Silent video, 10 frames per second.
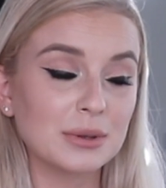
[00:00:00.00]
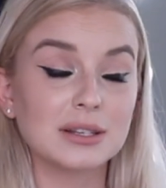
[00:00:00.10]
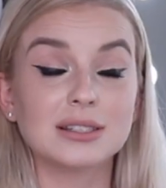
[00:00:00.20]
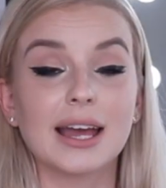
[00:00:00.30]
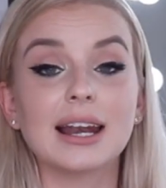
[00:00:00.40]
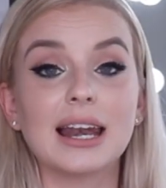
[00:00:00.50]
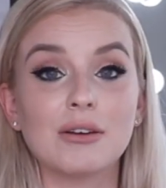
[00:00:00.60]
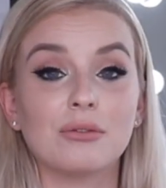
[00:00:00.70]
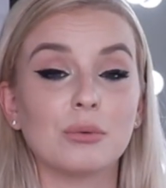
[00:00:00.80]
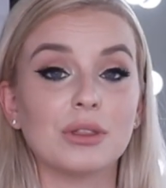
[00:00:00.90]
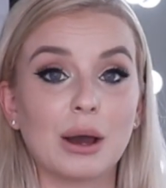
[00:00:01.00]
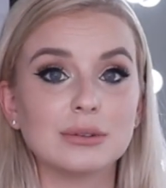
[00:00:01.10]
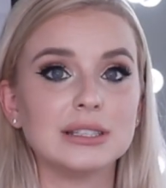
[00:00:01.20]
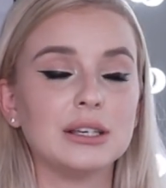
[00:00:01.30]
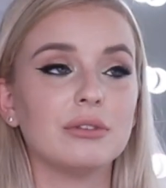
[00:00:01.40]
would have said live
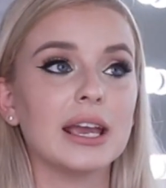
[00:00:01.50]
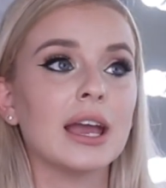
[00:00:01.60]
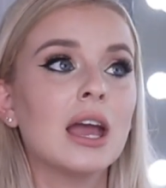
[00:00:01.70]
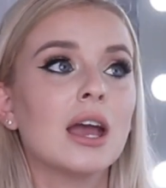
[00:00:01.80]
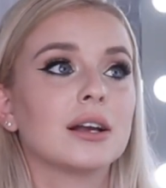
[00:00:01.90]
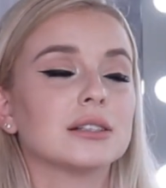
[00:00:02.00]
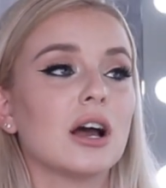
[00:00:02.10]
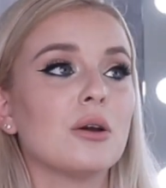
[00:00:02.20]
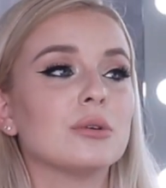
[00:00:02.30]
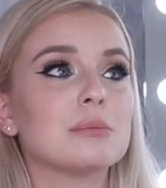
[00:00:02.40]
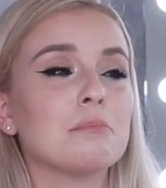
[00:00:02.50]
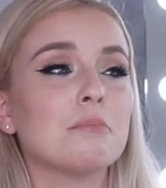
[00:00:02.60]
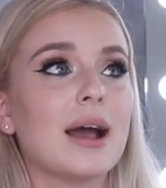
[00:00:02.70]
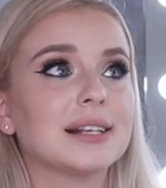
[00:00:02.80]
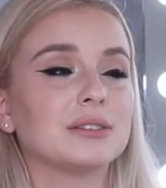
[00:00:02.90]
without TV because I was
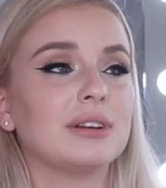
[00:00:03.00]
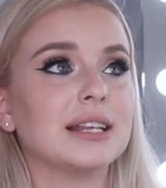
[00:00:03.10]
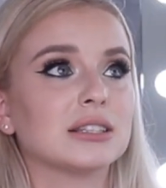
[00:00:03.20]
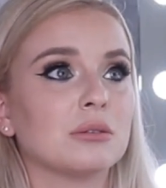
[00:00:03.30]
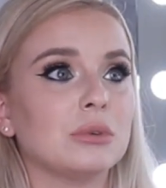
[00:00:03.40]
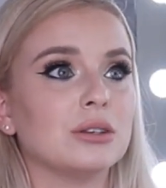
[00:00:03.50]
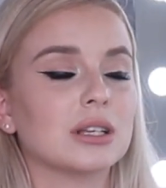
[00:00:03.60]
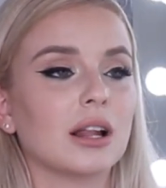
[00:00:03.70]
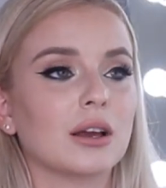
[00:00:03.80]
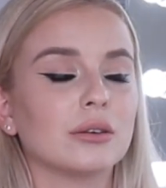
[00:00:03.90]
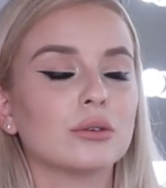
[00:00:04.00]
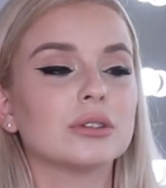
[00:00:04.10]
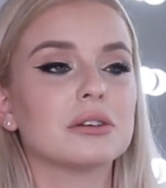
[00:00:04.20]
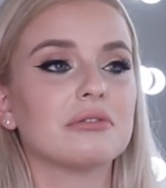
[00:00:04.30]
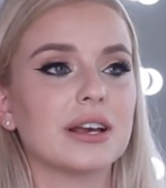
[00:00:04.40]
massively into music. Like I was
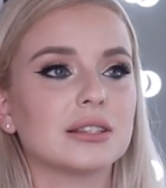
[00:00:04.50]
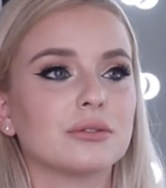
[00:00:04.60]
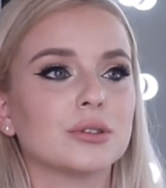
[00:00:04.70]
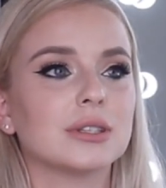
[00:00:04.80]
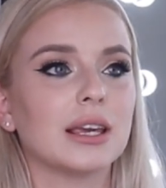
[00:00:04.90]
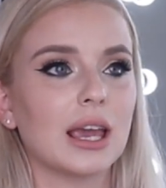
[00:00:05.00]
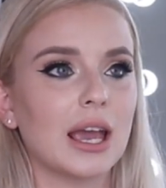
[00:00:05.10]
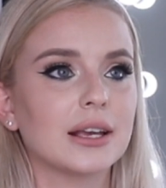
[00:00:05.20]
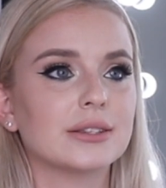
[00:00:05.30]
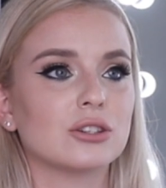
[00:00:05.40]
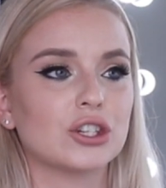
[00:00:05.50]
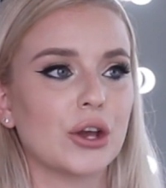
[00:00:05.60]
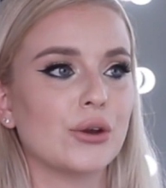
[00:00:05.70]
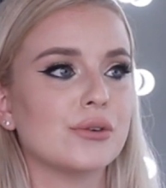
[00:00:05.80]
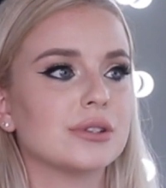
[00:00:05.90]
always at festivals and gigs and
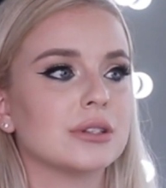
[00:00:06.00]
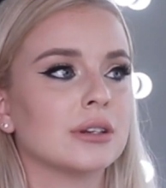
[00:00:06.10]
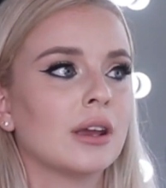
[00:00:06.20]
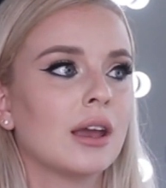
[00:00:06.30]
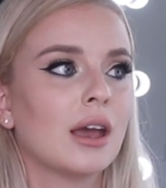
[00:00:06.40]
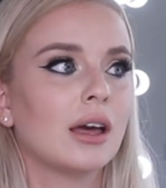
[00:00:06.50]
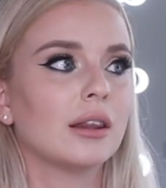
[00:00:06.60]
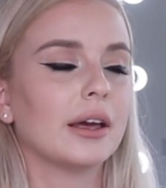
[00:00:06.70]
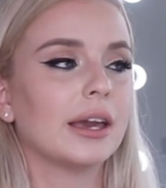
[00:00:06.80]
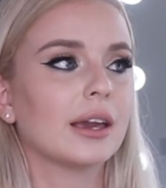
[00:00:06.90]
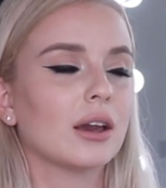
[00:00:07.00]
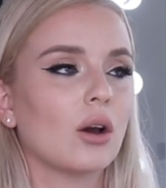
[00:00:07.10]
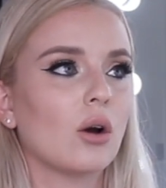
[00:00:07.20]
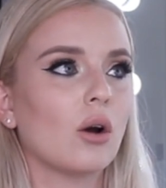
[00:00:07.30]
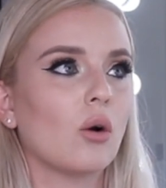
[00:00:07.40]
shows and like
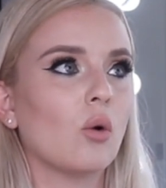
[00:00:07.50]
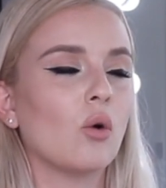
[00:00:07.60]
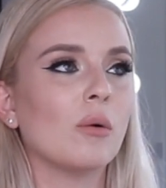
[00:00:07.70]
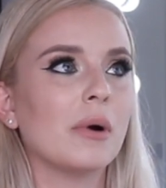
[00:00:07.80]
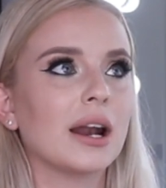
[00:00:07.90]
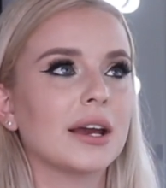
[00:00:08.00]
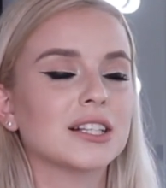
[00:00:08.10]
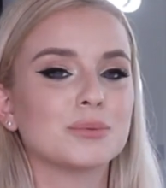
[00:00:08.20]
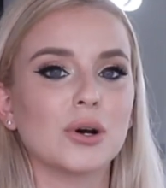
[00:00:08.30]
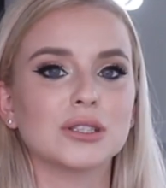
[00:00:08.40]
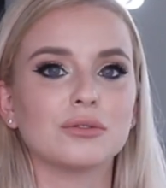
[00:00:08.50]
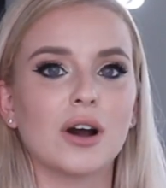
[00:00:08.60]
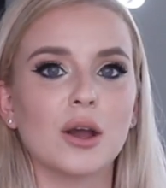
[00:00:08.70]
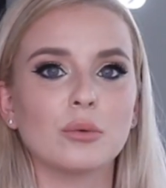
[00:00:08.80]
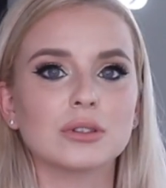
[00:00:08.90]
all my like
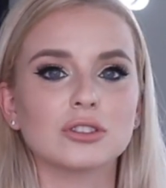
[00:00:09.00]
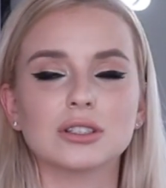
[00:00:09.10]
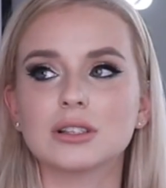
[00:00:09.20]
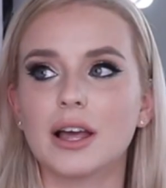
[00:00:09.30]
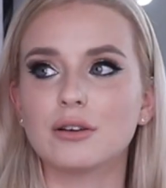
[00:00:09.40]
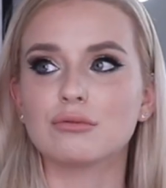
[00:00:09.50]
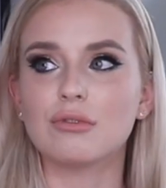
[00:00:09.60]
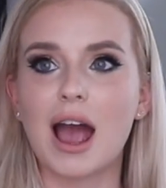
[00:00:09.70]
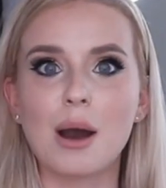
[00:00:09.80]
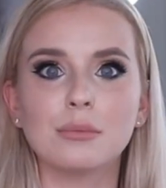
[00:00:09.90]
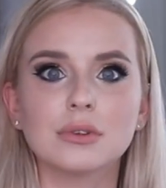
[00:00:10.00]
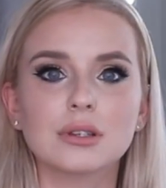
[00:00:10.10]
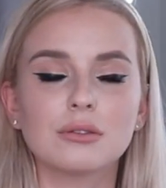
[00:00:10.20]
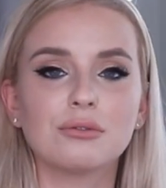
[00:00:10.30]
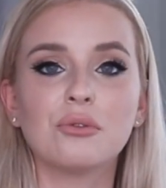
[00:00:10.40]
Spotify was just like rammed
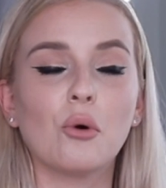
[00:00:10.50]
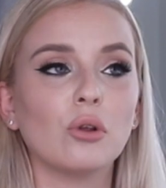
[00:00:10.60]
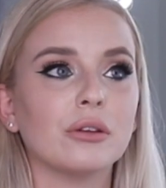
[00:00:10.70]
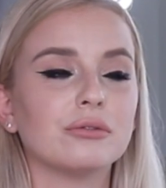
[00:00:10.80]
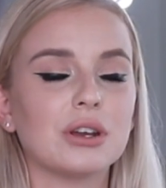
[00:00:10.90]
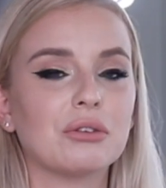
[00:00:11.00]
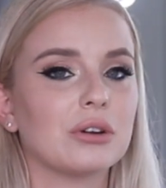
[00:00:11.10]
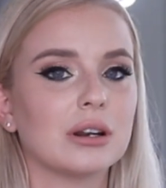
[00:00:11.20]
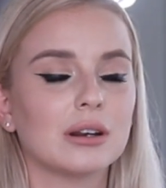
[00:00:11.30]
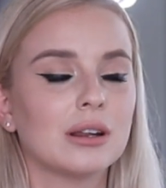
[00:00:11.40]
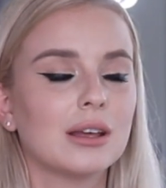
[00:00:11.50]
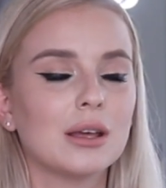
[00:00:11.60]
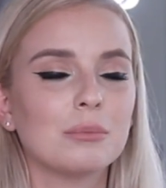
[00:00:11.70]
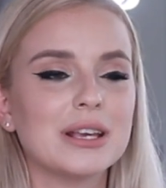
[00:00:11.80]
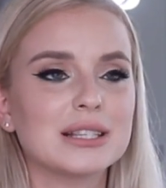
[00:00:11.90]
full of different
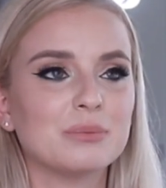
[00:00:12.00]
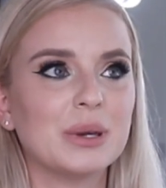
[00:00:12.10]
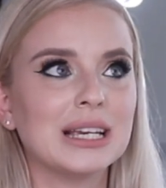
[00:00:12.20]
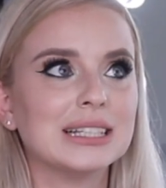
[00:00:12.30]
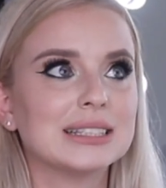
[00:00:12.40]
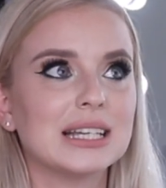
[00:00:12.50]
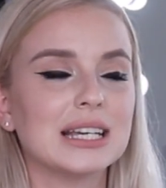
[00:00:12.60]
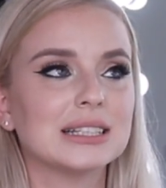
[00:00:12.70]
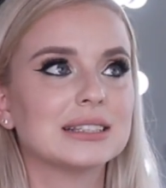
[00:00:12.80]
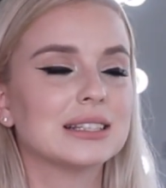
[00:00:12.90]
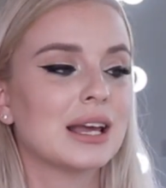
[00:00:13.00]
bits and pieces.